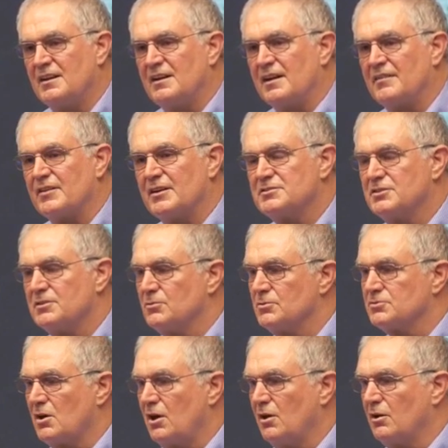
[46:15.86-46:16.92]
And then she was
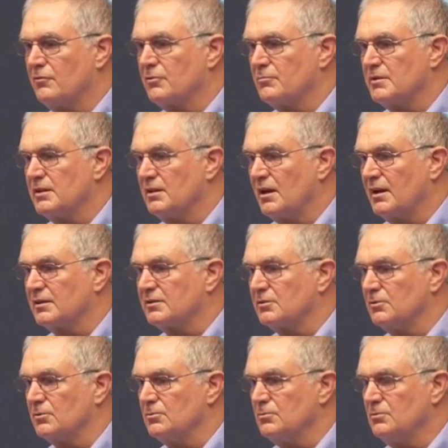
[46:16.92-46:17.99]
all over me like
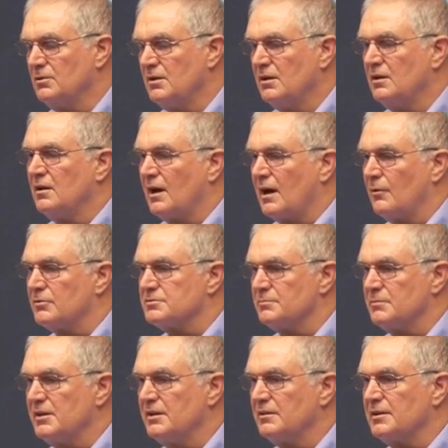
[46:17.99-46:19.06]
glue. I was
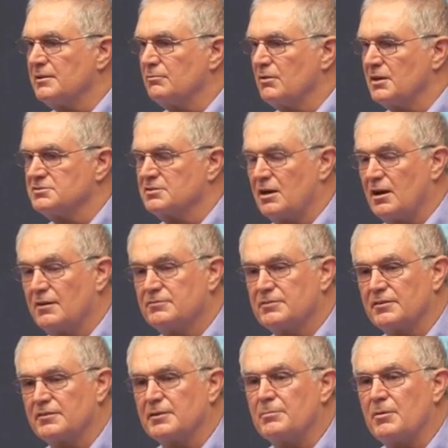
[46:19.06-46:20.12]
immediately rushed off to
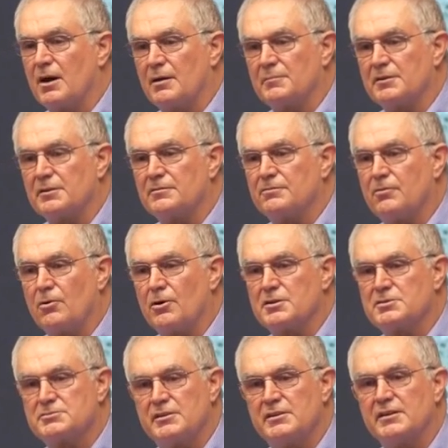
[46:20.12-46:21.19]
the Department of
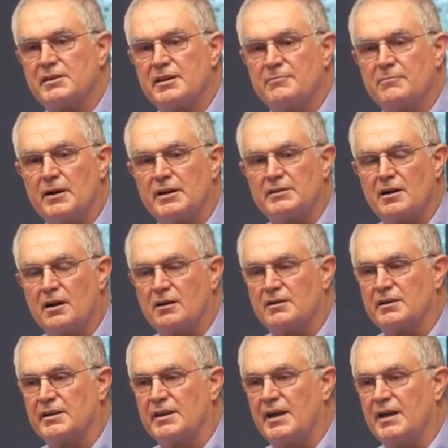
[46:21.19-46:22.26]
Forestry to give my talk
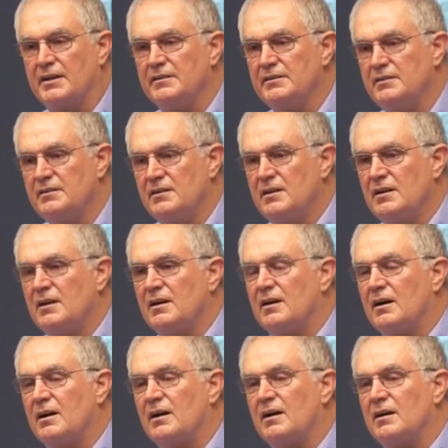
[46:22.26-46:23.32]
again.
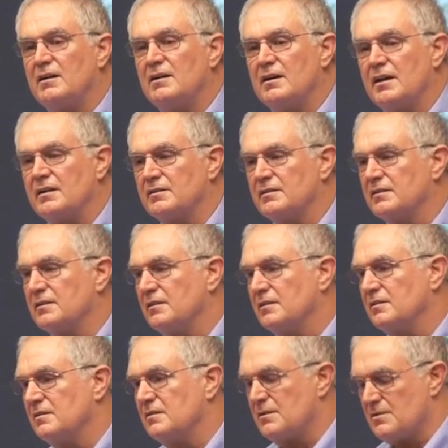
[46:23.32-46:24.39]
And
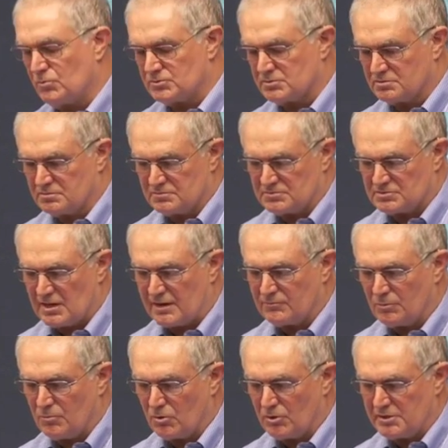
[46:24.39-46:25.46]
it was
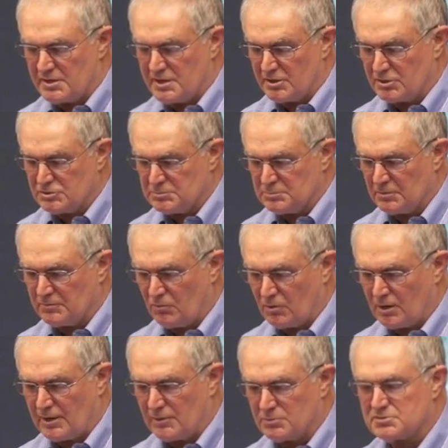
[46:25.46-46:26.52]
several more years
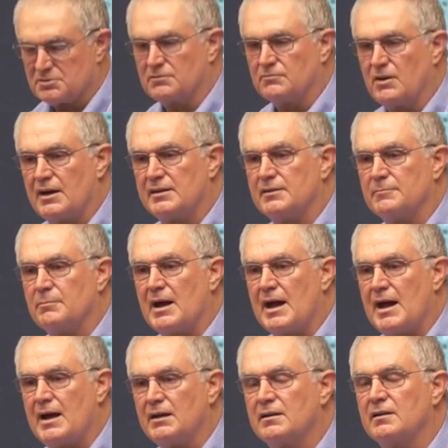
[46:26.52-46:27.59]
before I was invited
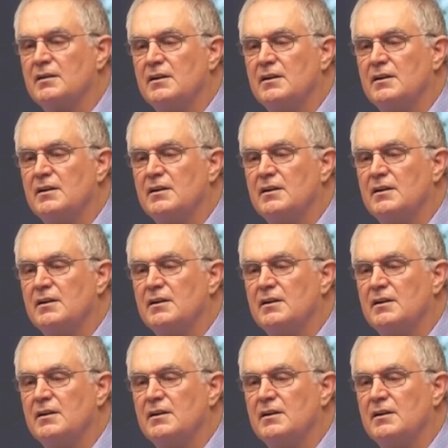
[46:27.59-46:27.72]
back.